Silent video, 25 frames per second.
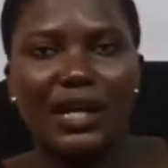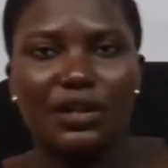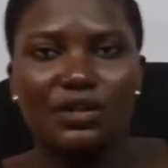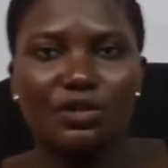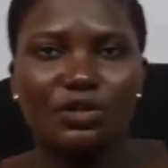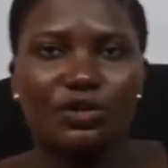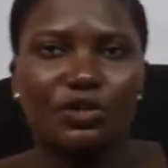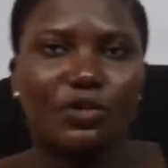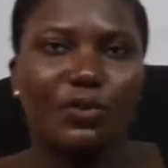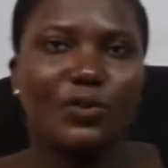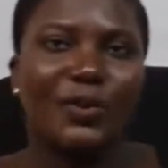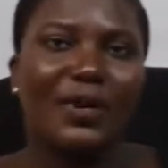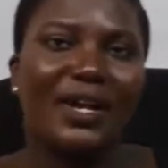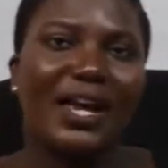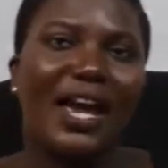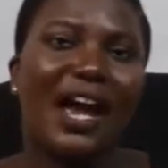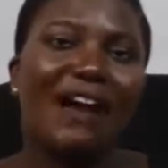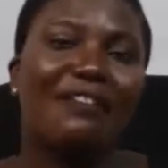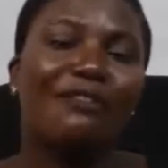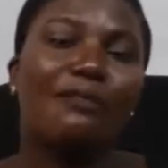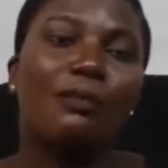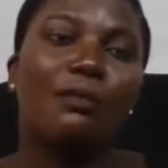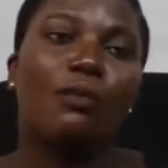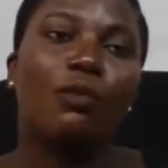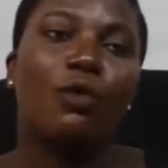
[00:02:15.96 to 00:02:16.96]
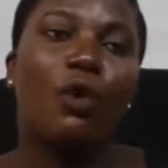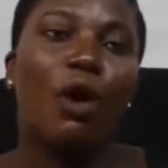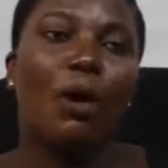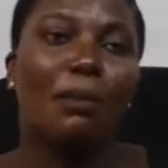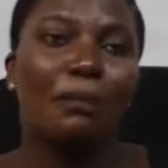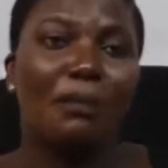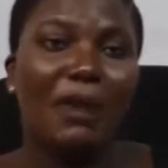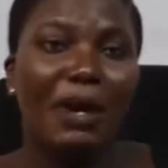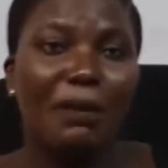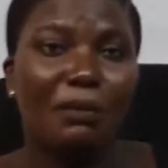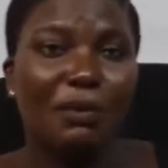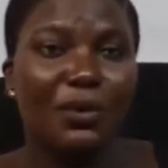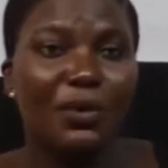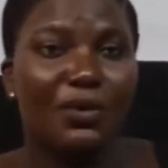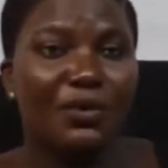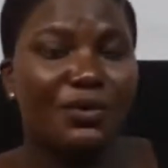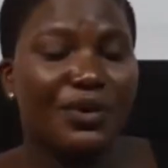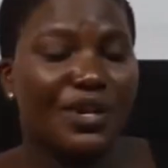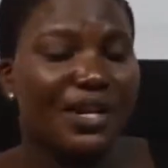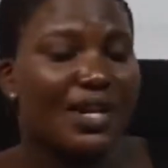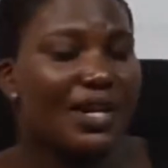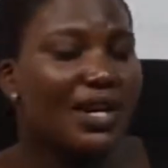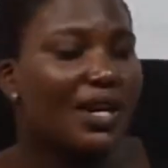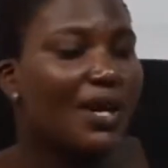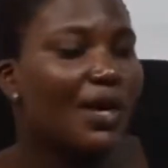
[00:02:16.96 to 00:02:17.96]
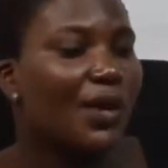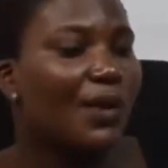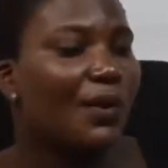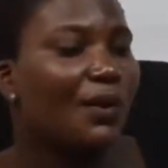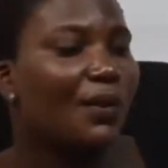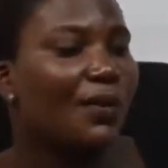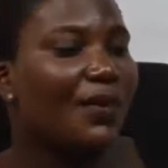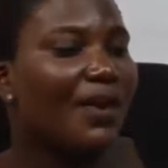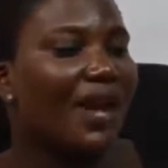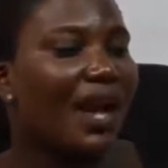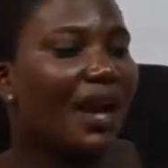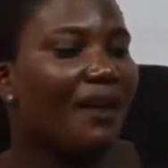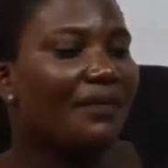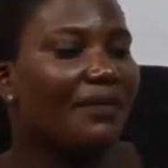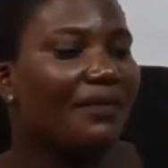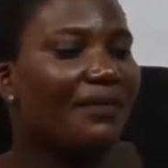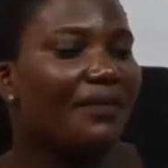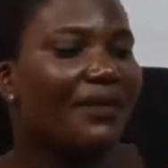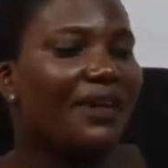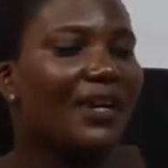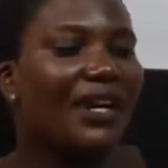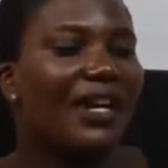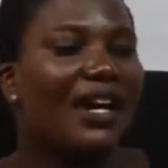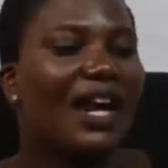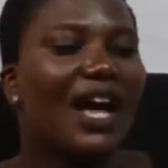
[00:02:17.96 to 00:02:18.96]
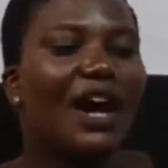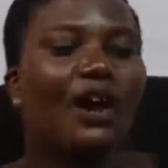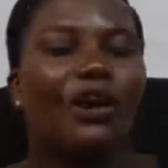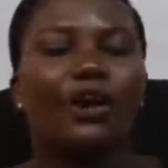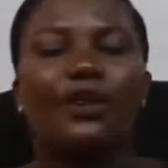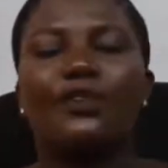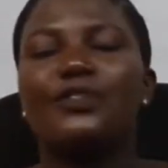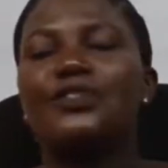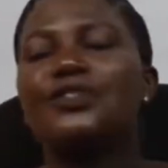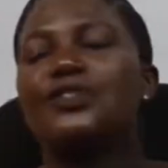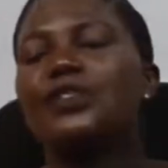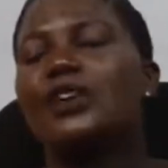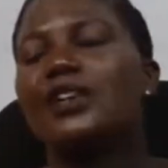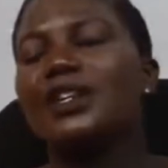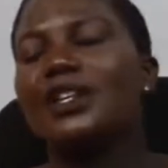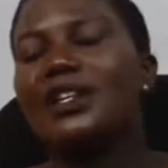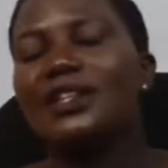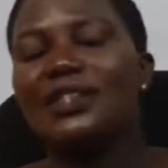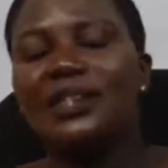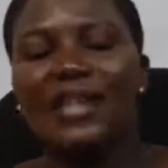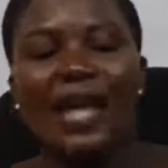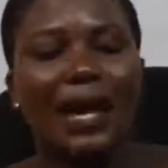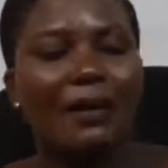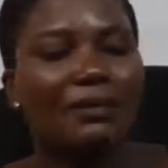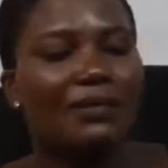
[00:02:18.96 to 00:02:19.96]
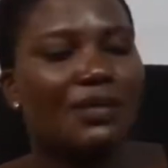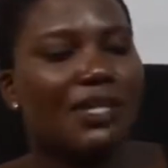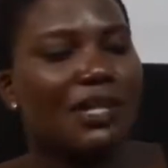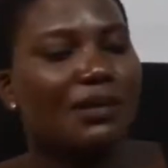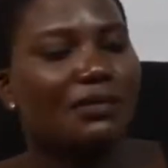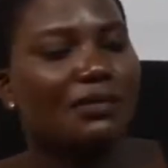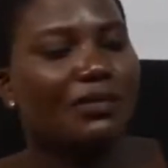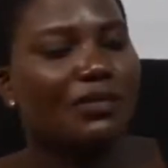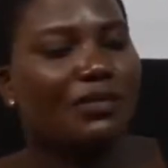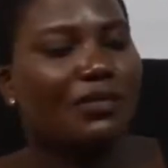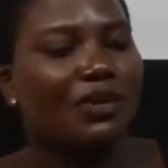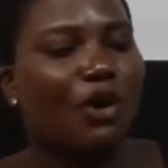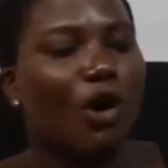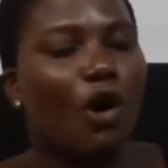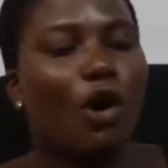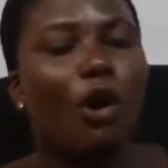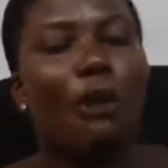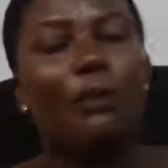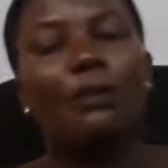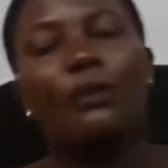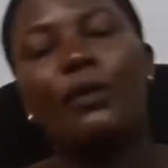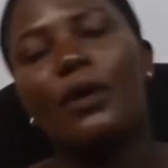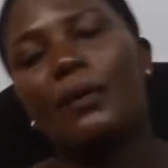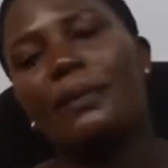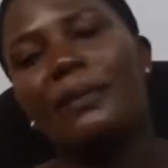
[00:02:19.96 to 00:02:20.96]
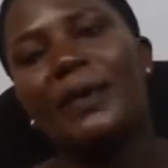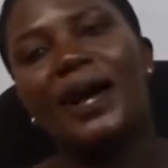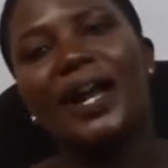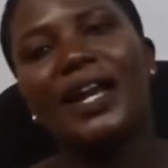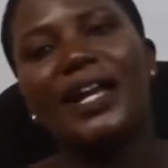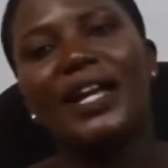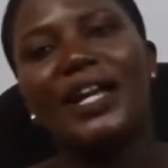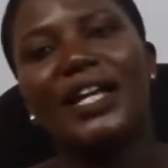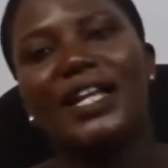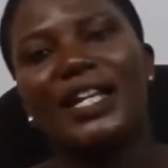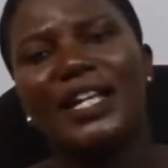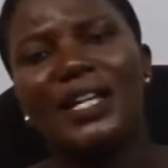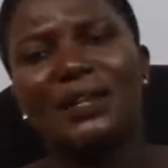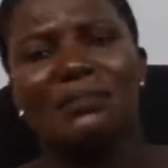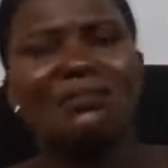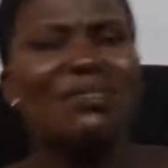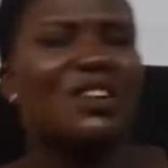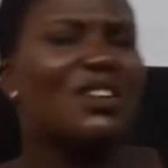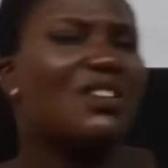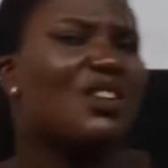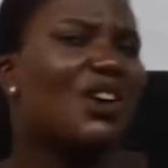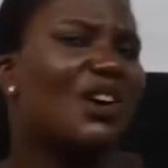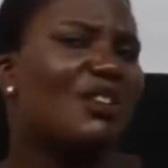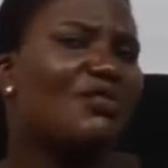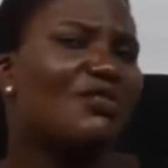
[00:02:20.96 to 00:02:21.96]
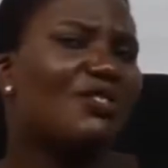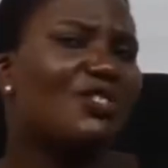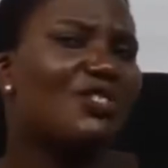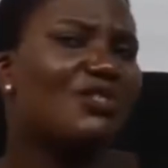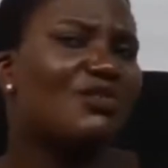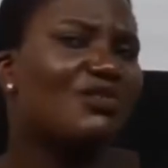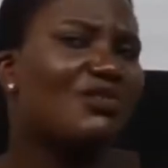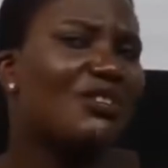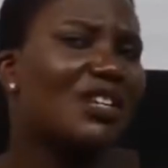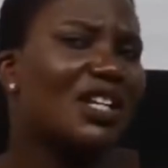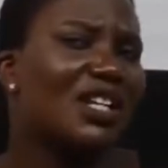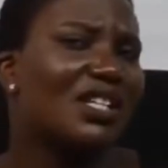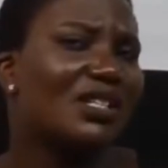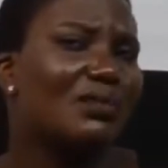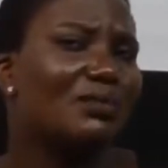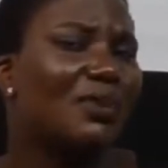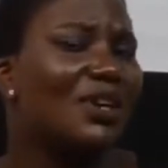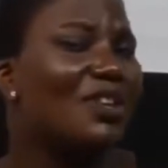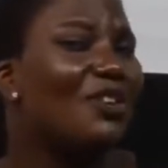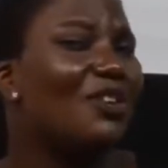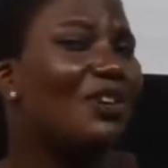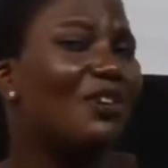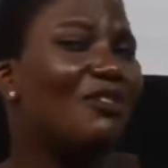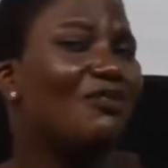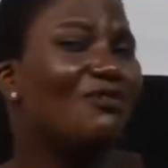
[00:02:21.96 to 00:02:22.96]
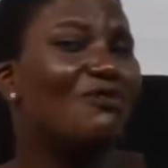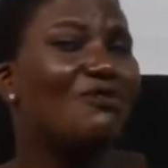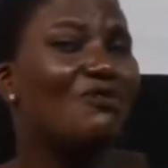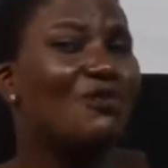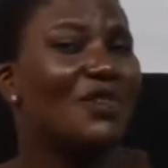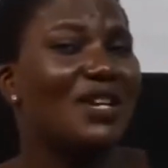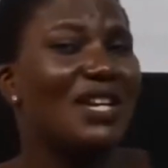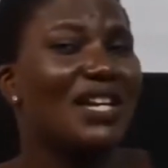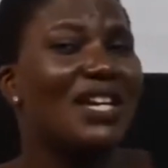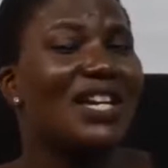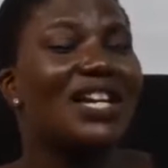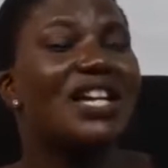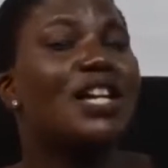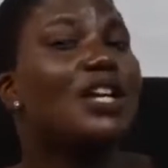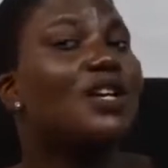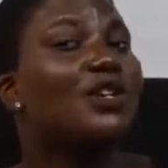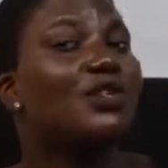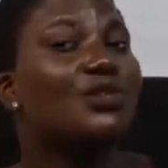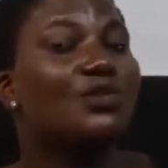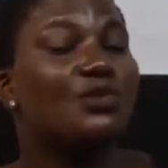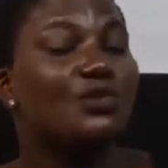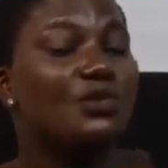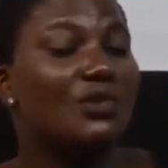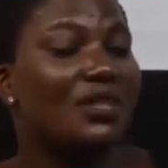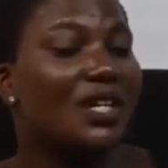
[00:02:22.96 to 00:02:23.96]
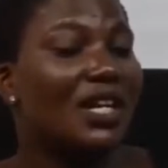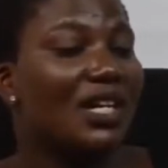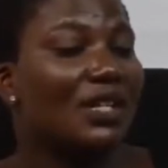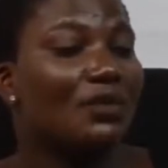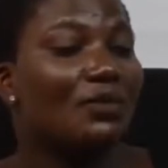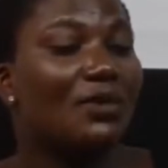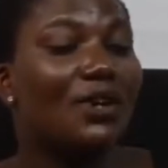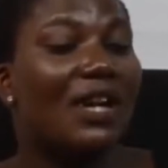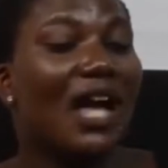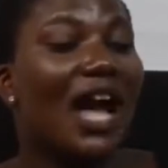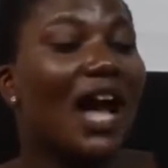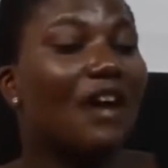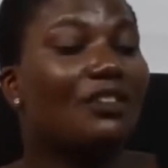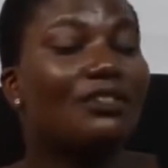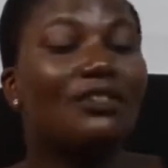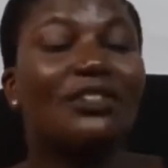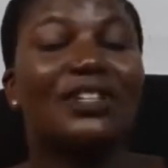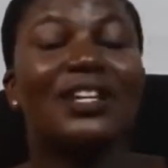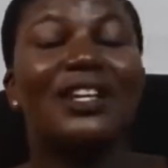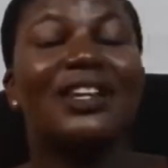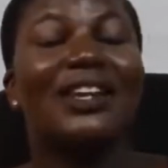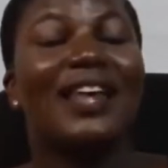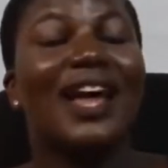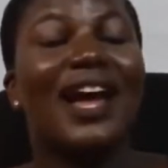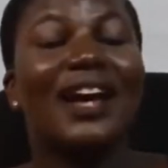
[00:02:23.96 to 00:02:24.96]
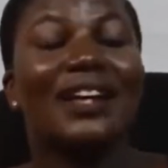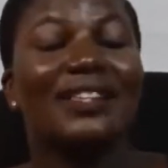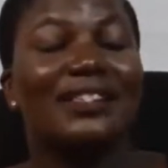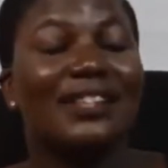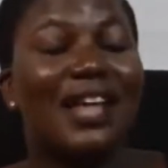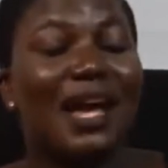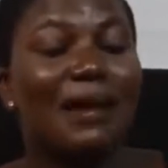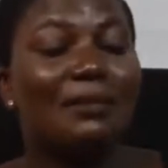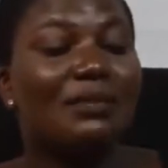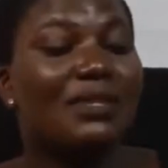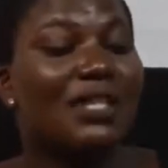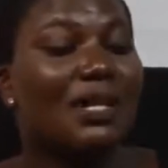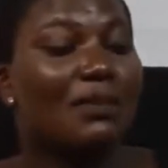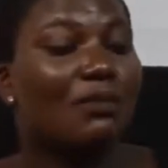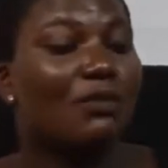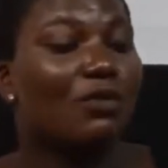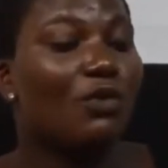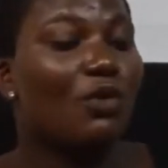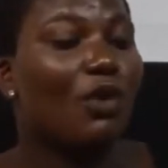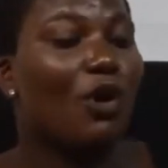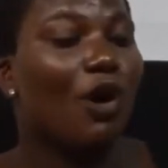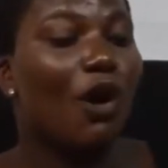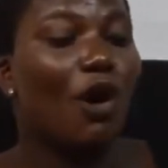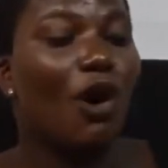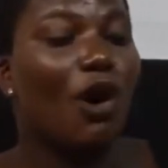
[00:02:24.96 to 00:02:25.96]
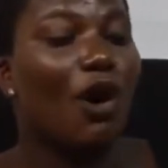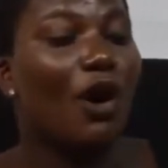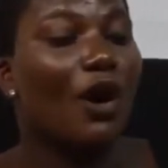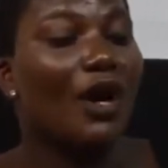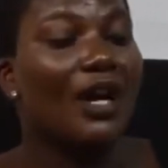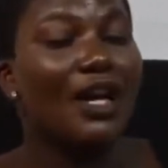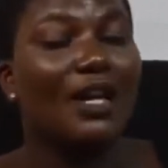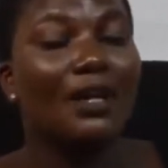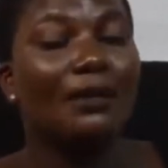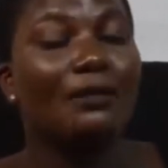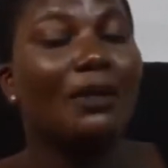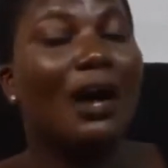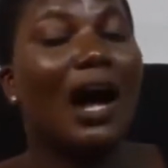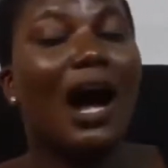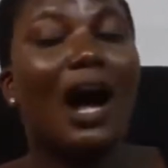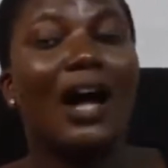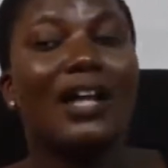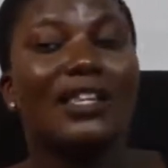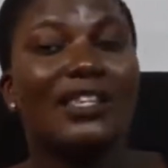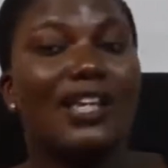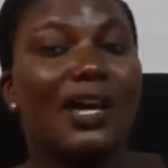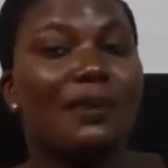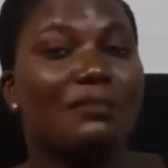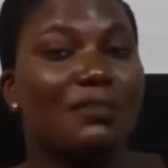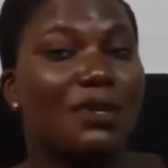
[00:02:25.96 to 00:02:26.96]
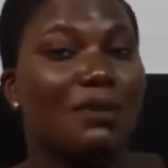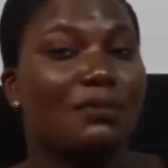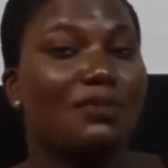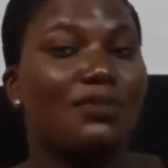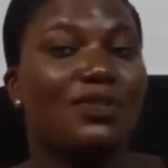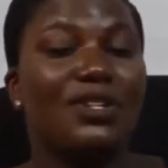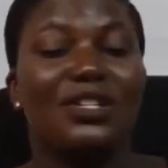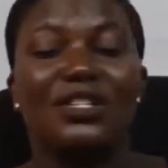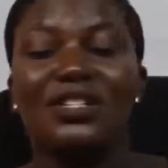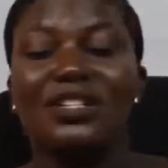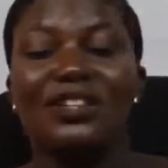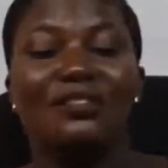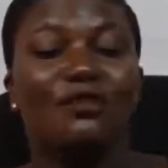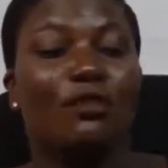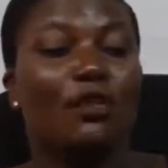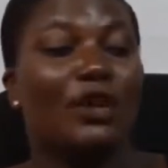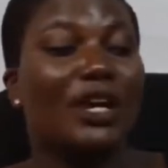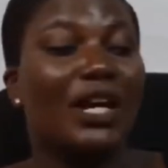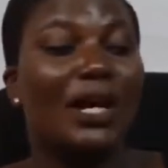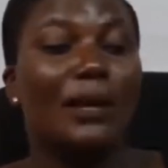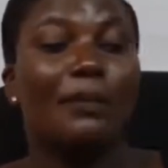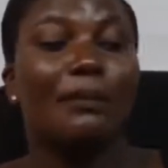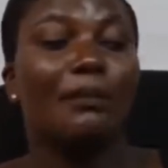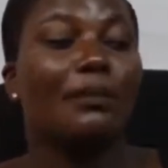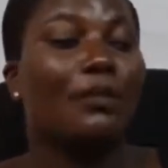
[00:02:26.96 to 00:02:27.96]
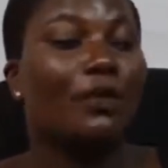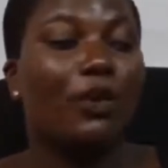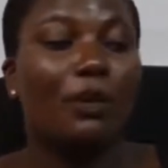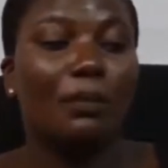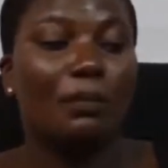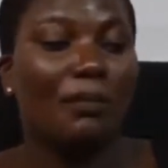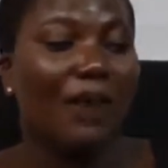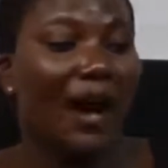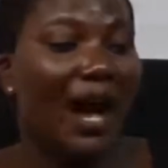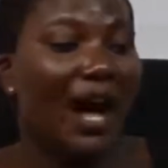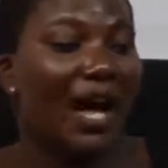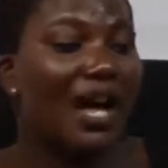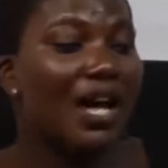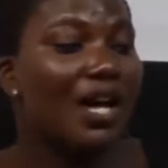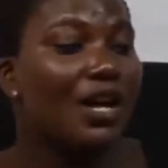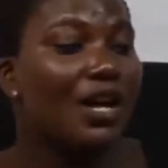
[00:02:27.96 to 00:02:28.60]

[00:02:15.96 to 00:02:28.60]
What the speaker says: 2, we have poor memory. We have 3, lack of study timetable or proper learning. Many of we students, we actually lack timetable, or if our timetable is even improper